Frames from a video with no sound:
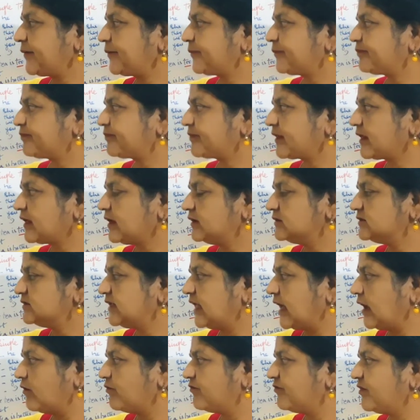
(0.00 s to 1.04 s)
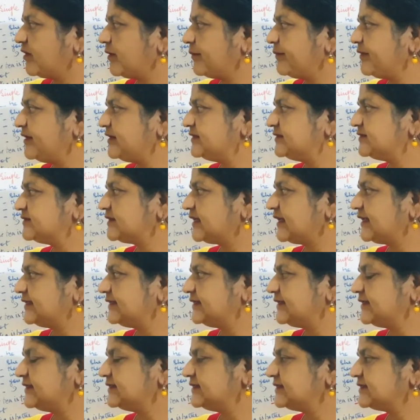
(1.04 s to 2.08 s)
This is an affirmative
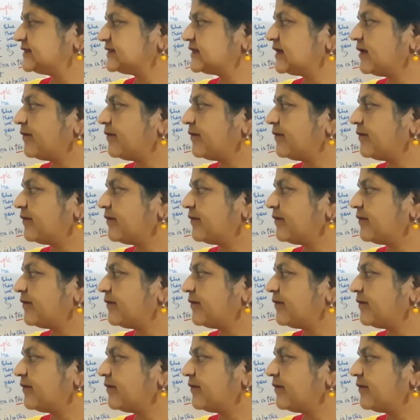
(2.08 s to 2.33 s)
sentence.